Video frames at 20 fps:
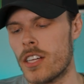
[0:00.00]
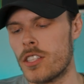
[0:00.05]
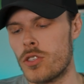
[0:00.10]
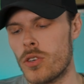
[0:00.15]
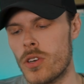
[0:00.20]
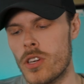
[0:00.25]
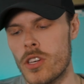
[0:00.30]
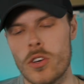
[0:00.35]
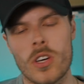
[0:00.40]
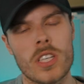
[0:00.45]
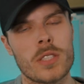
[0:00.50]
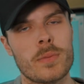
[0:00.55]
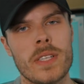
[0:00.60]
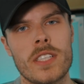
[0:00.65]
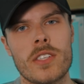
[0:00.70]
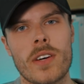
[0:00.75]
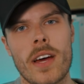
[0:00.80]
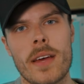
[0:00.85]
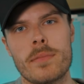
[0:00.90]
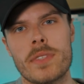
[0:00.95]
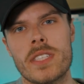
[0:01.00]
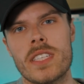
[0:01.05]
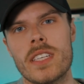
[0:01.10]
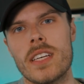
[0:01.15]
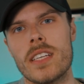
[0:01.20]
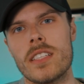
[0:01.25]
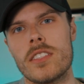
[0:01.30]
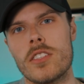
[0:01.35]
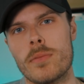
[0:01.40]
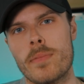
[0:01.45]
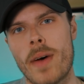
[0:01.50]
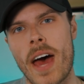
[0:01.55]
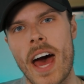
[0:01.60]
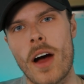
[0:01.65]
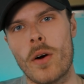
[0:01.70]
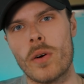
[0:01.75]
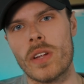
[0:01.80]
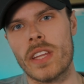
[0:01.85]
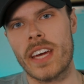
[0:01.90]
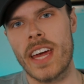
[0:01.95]
to a USB type C to
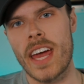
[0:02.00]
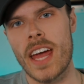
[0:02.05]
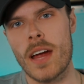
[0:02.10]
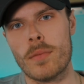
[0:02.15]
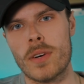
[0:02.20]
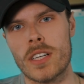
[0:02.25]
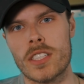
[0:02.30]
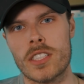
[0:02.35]
power the camera.